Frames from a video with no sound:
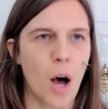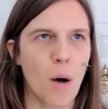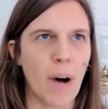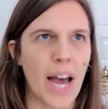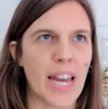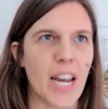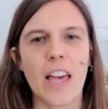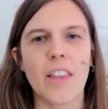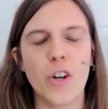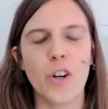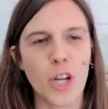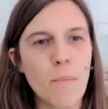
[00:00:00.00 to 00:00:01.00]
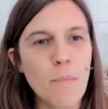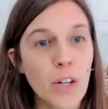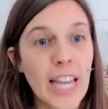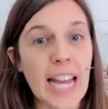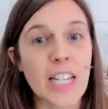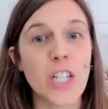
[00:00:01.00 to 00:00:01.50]
but your
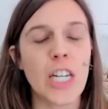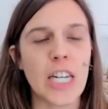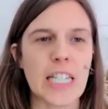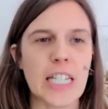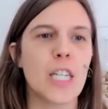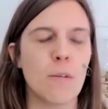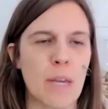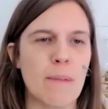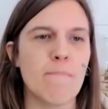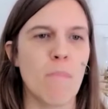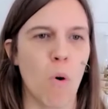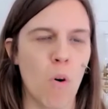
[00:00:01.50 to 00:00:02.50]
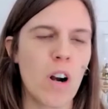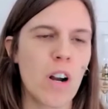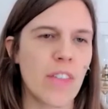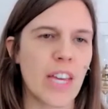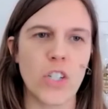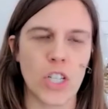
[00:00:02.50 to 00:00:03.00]
communication needs to be more
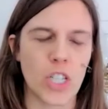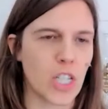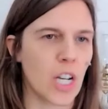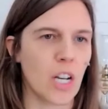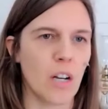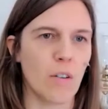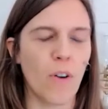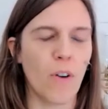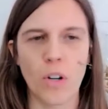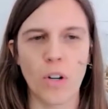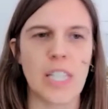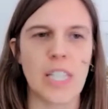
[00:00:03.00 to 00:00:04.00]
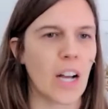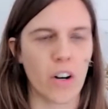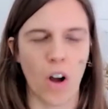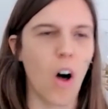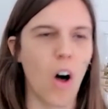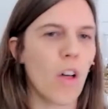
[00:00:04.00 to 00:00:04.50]
than just focusing
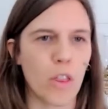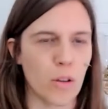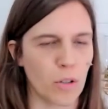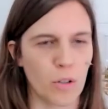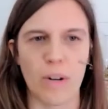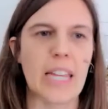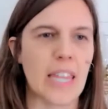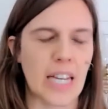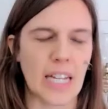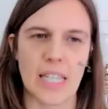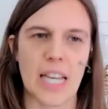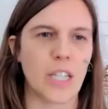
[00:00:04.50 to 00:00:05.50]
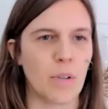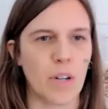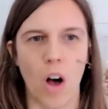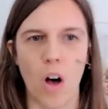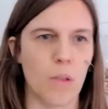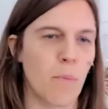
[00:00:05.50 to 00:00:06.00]
on all the great things they do and
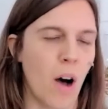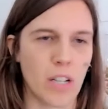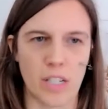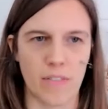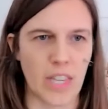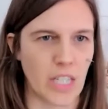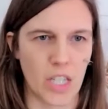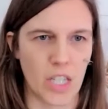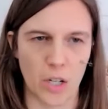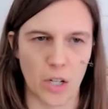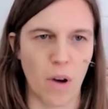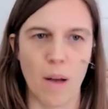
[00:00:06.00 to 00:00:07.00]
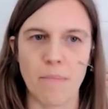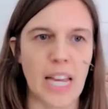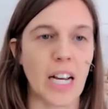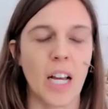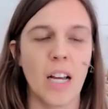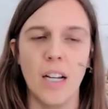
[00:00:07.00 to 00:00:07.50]
all the positive things they do. I'm
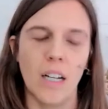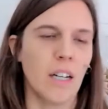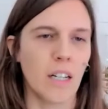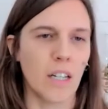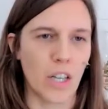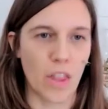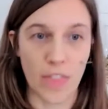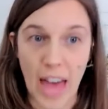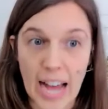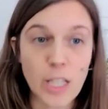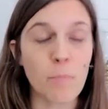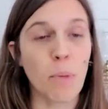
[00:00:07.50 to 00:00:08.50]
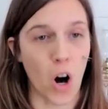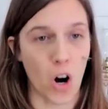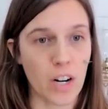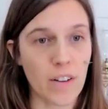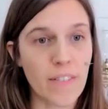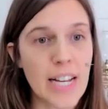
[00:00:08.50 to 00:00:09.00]
saying, right. That's a
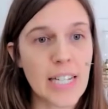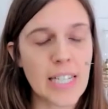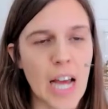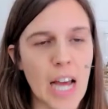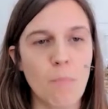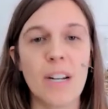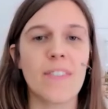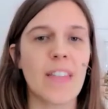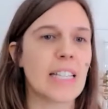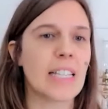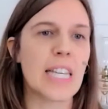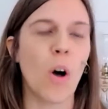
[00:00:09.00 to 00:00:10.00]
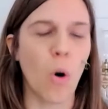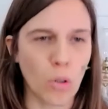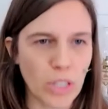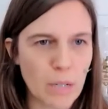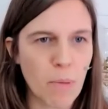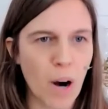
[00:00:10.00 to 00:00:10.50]
part of it. But if that's the
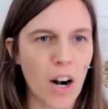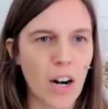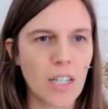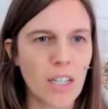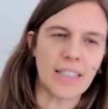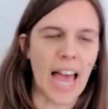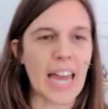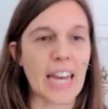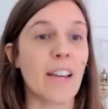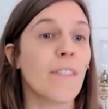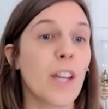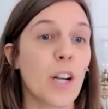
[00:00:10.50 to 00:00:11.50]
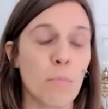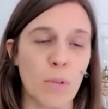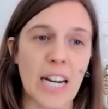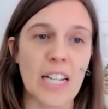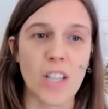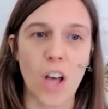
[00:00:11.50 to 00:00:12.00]
only part, and if their
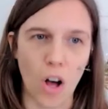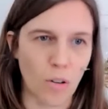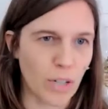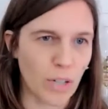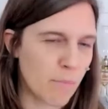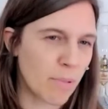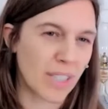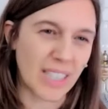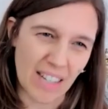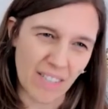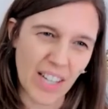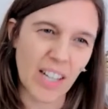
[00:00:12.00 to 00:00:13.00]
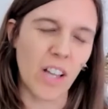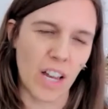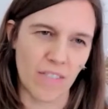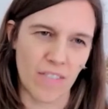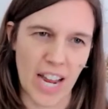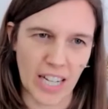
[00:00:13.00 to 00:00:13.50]
brain is already believing a lot
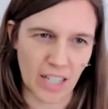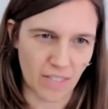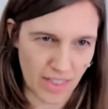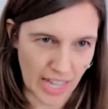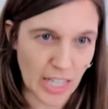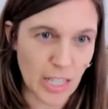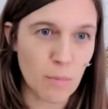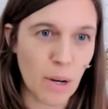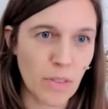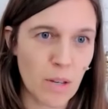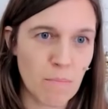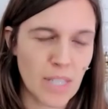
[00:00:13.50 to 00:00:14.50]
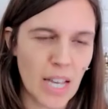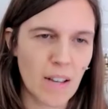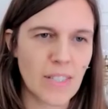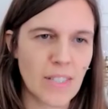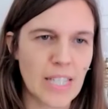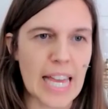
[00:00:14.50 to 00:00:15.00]
of negative things about
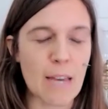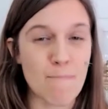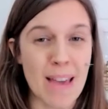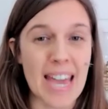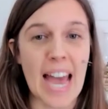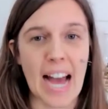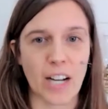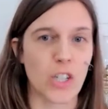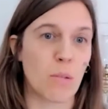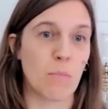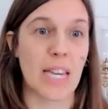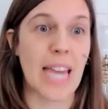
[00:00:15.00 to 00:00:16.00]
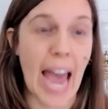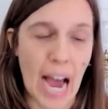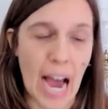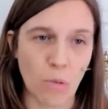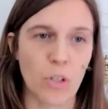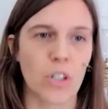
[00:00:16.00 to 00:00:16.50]
themselves, it may actually be
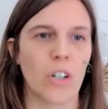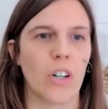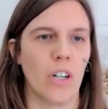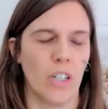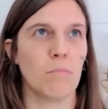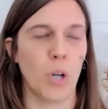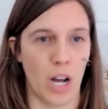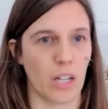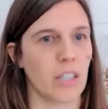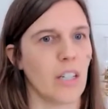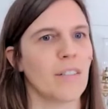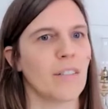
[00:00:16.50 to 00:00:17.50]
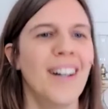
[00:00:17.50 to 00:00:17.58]
counterproductive,